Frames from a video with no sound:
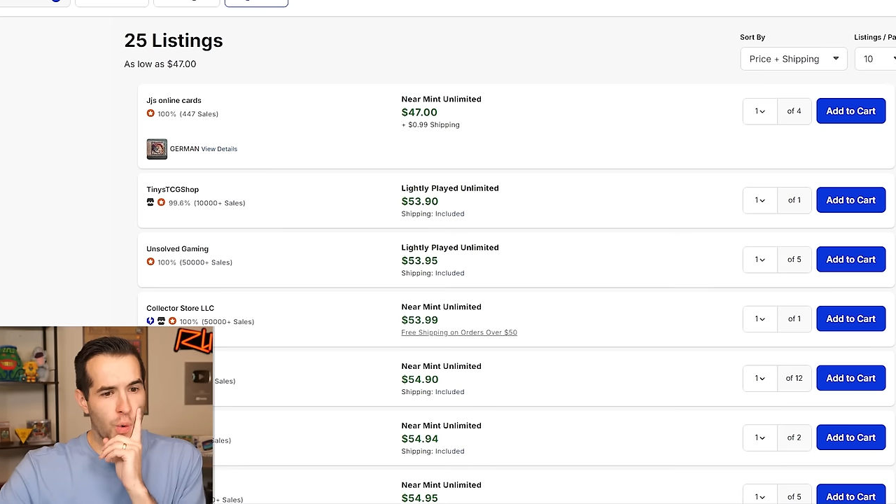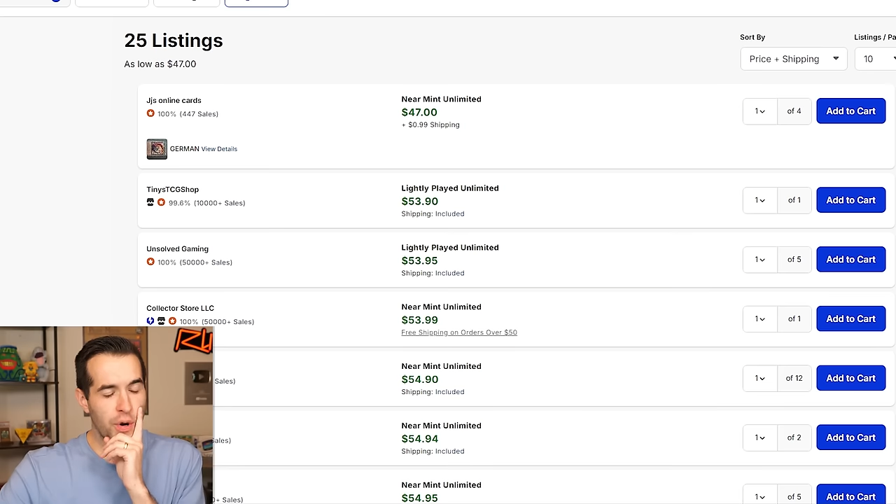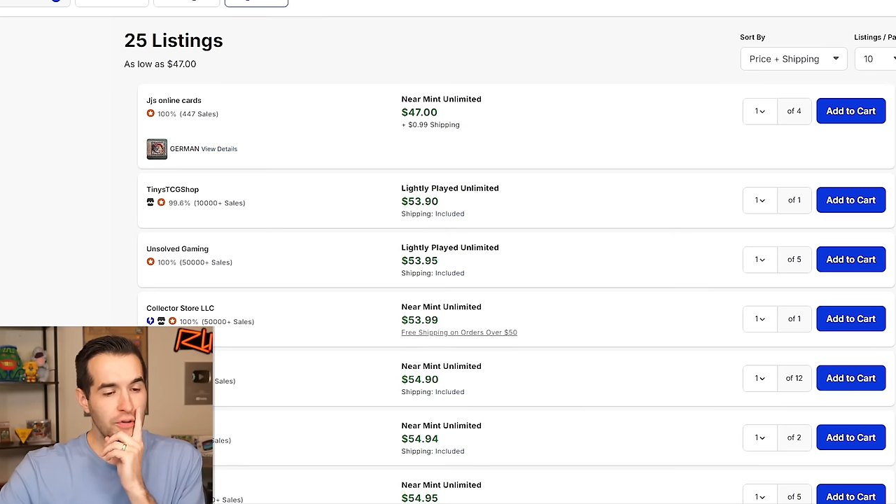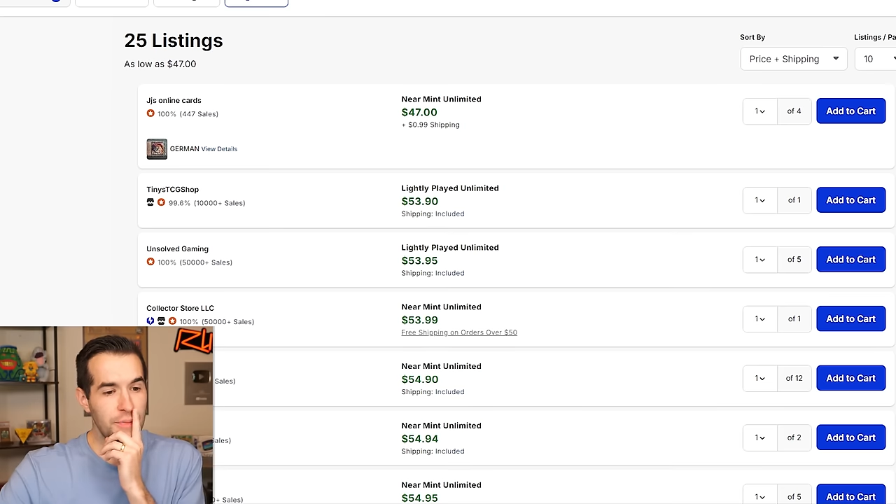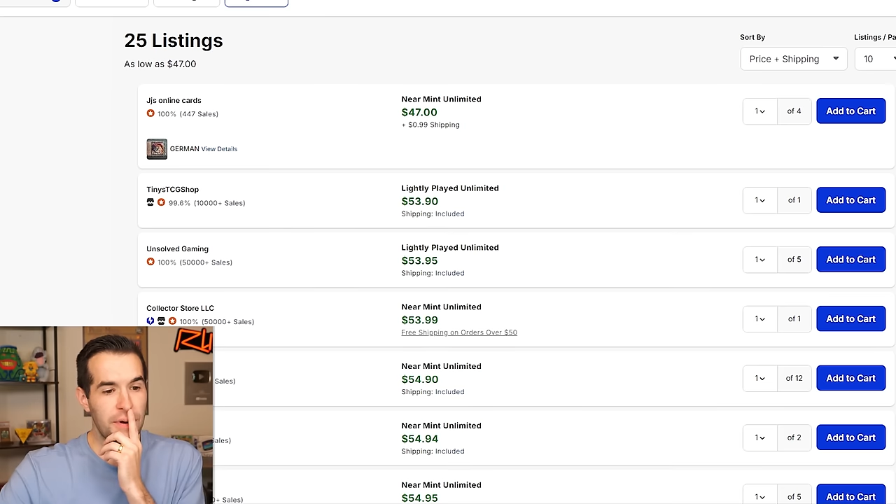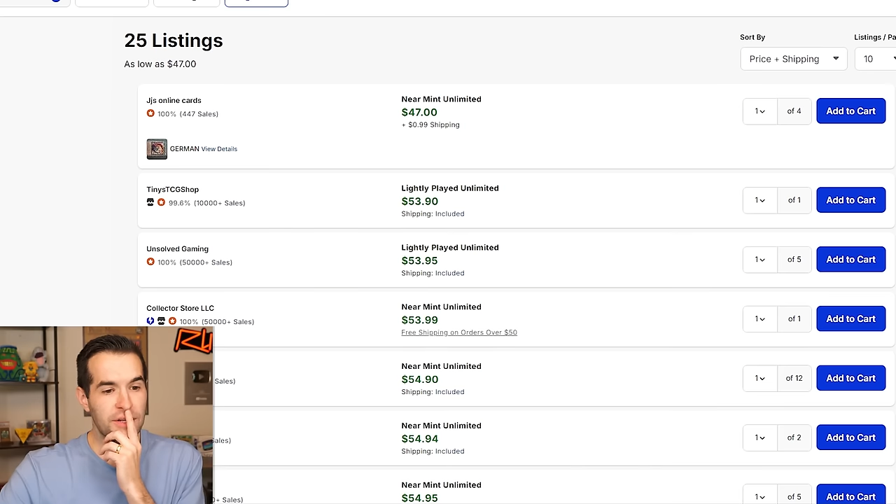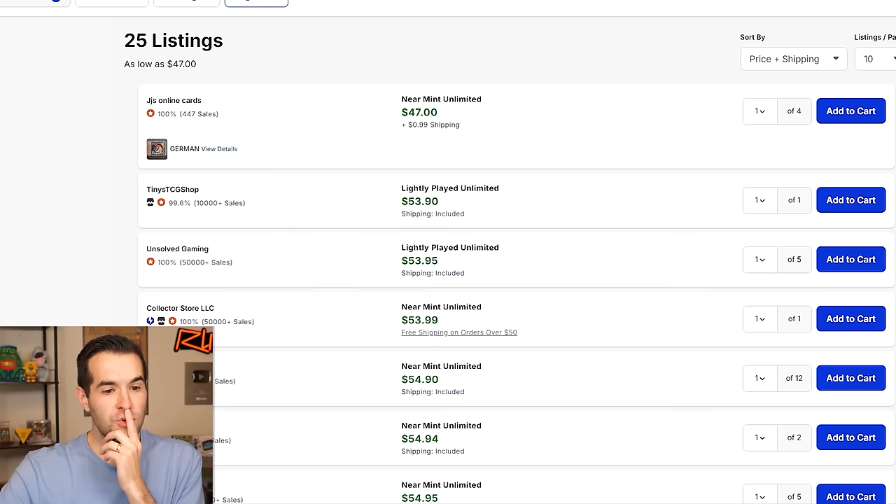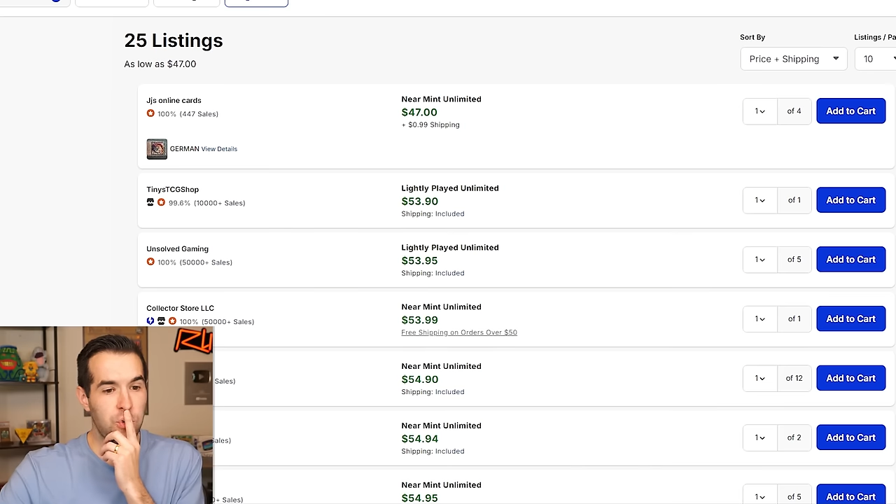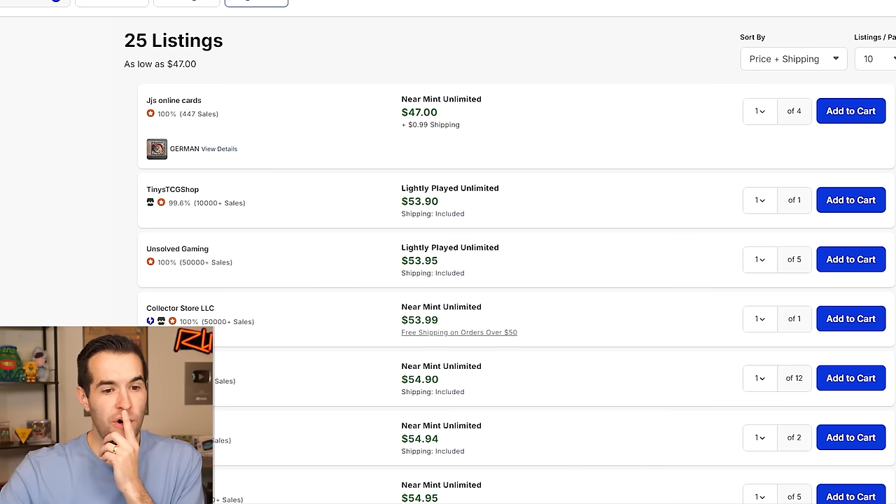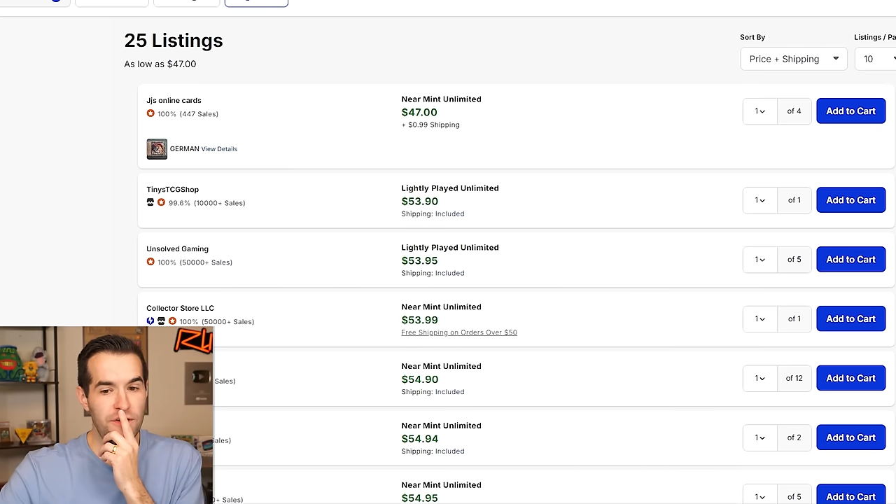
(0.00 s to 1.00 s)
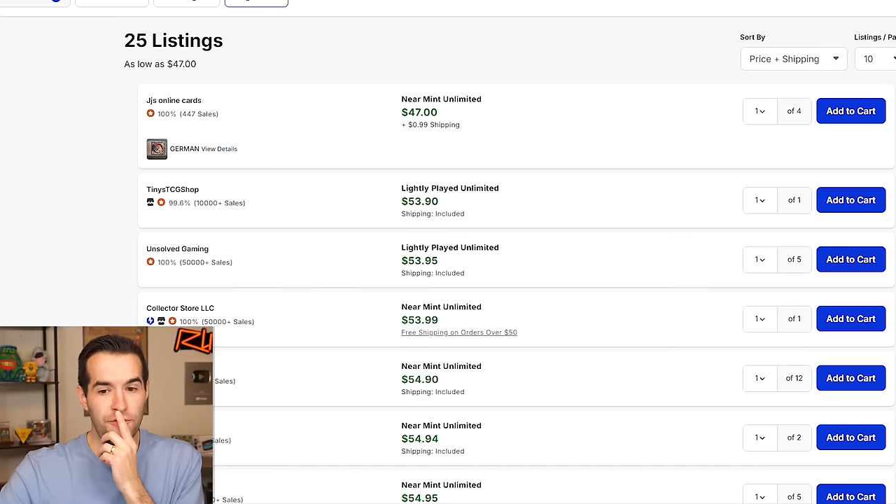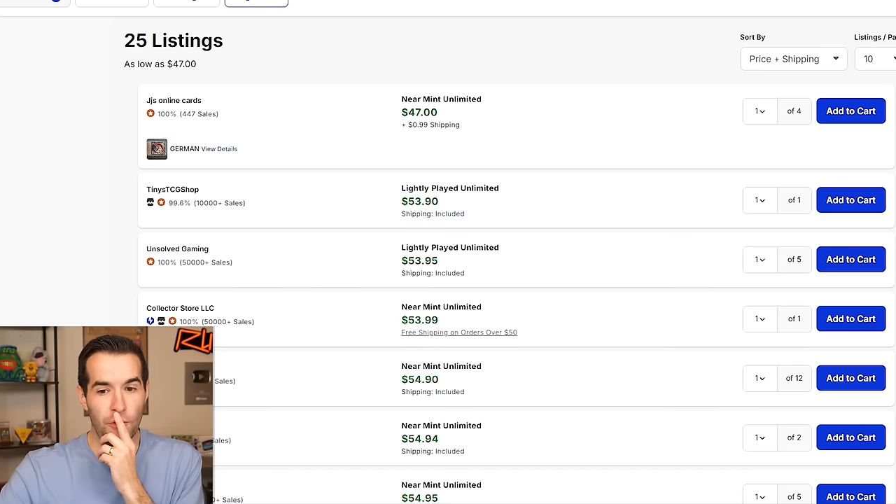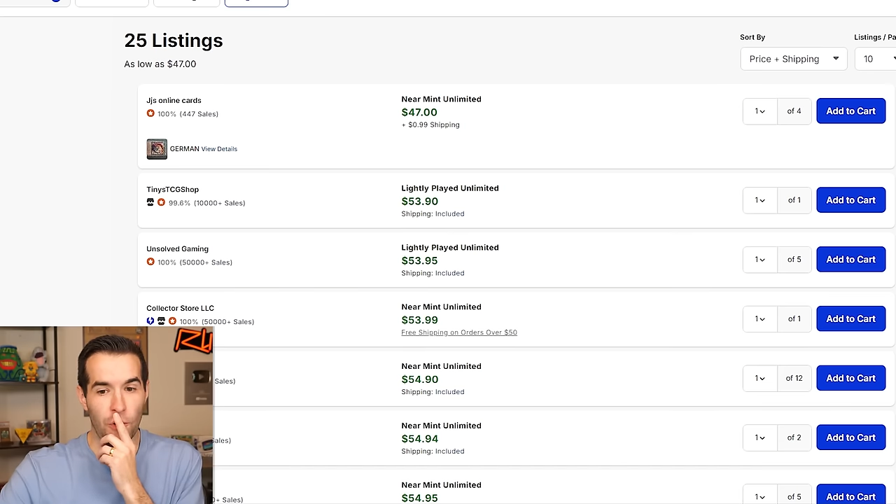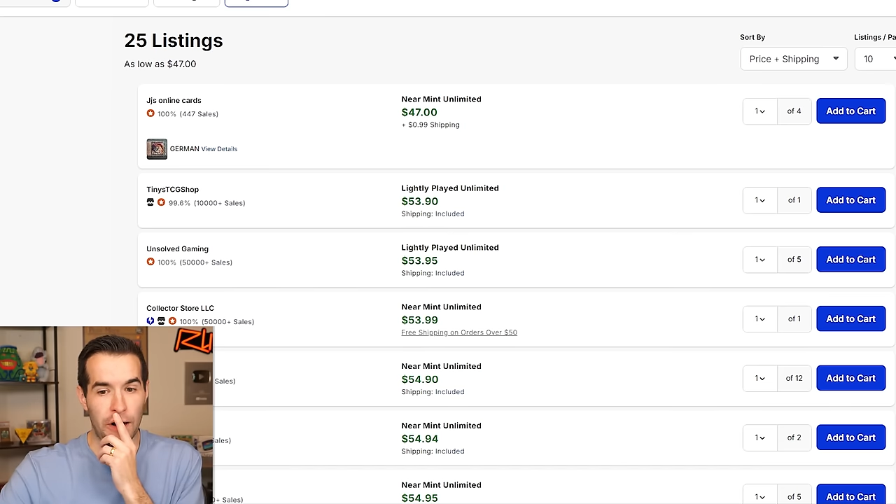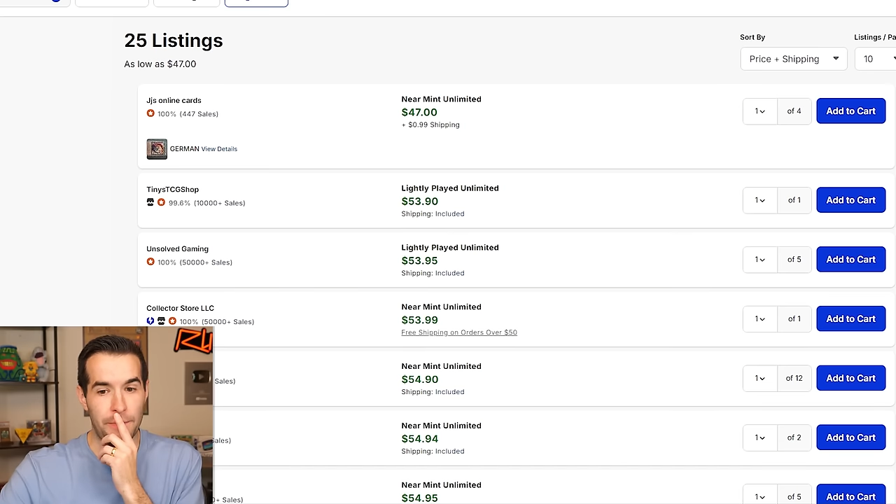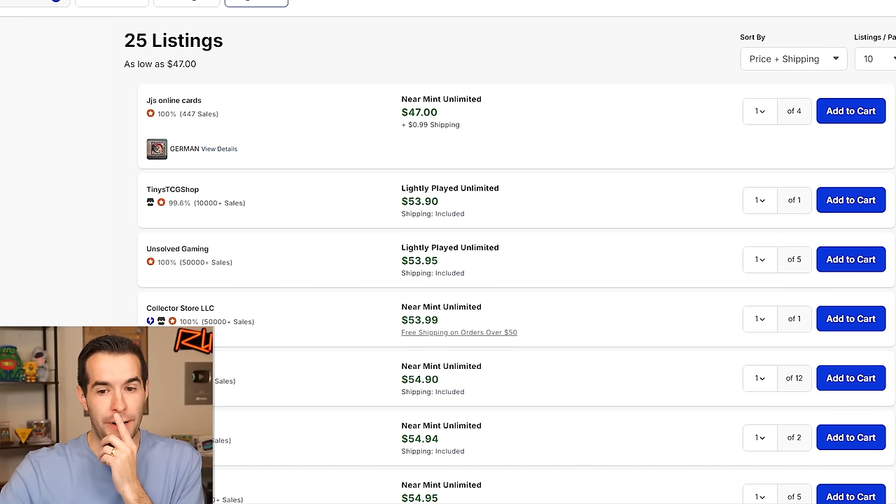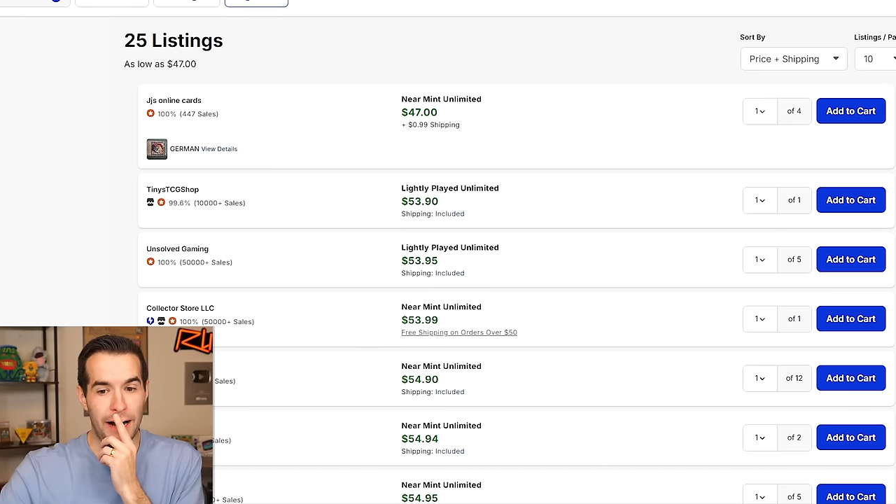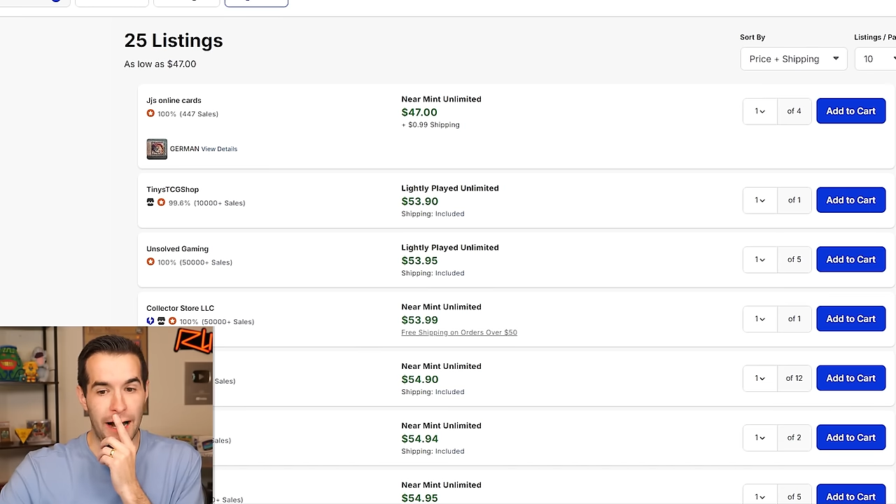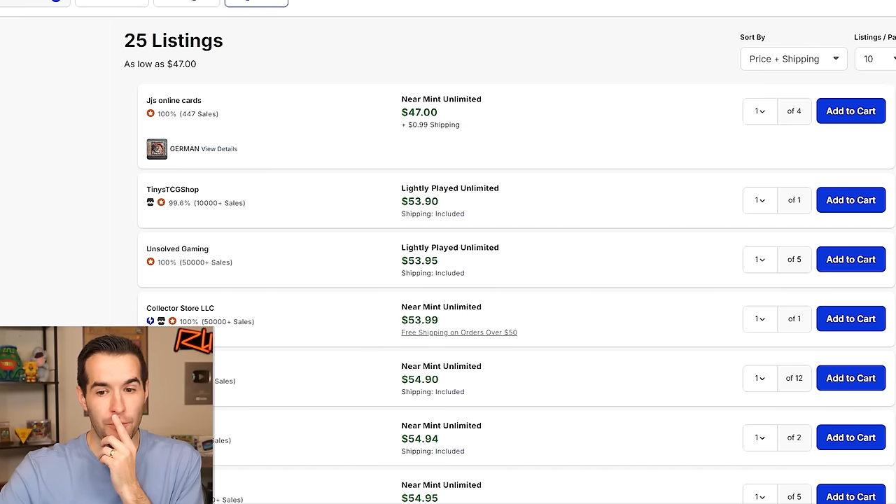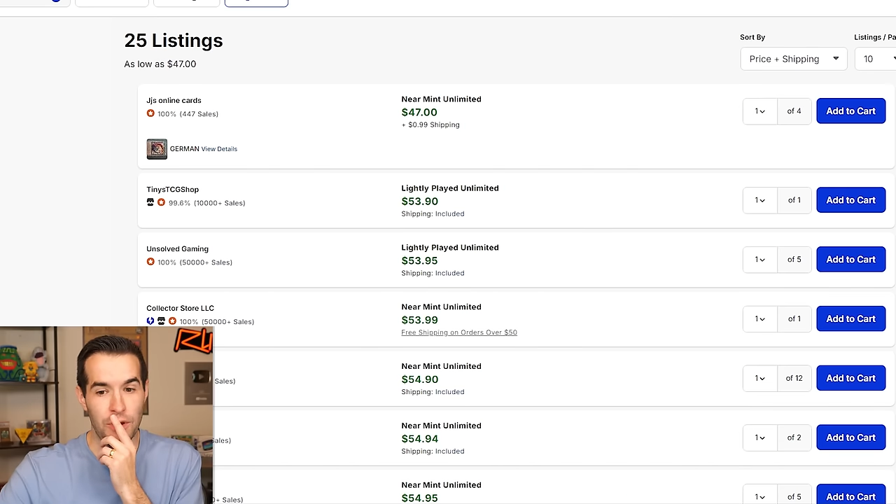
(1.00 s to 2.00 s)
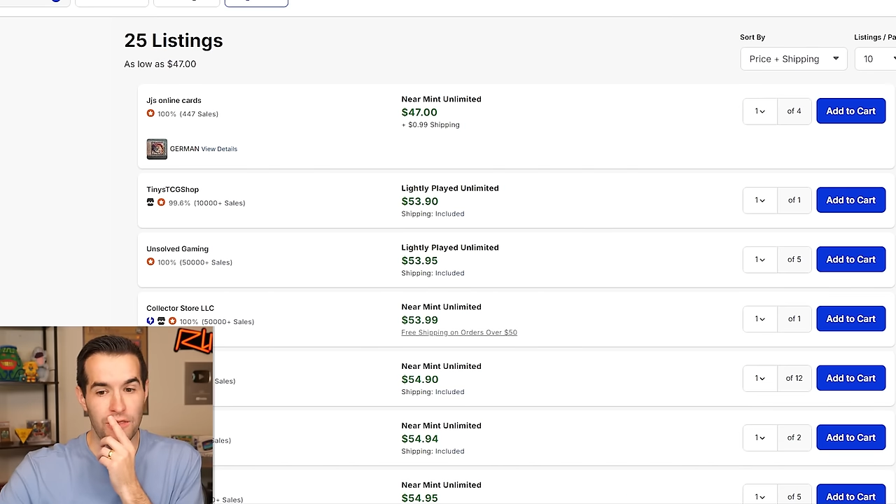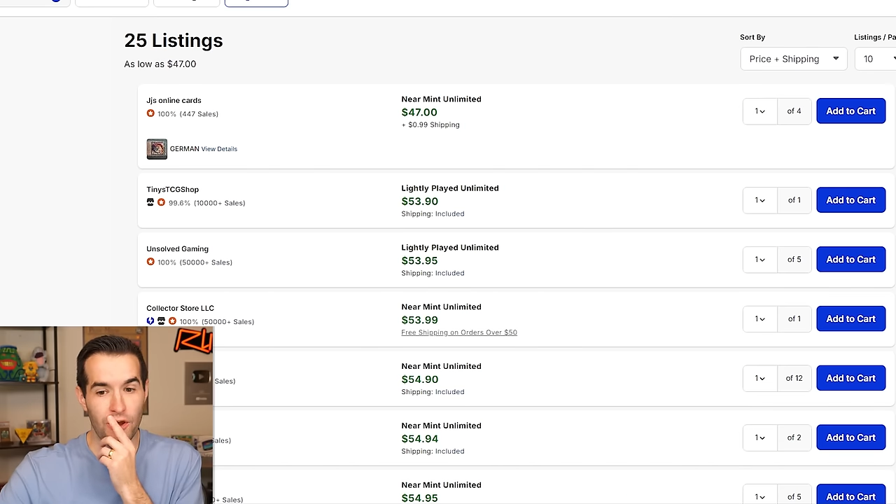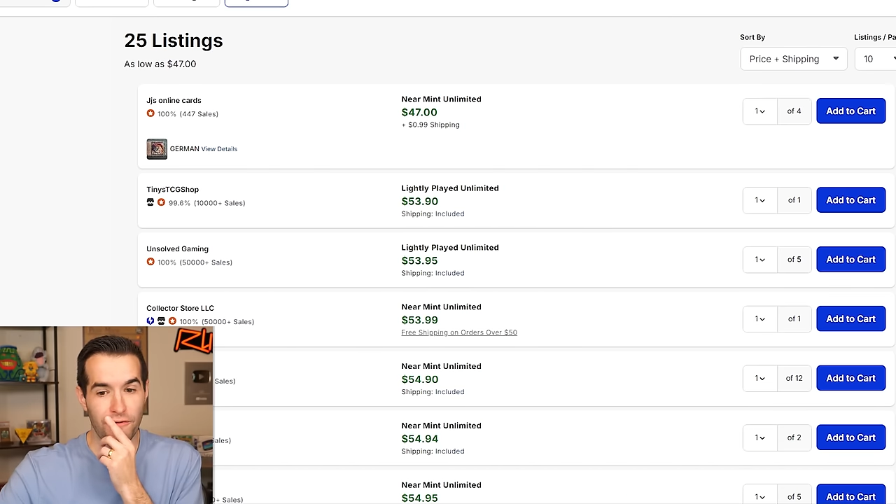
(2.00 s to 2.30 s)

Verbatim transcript: we only paid 24 a pop. We they're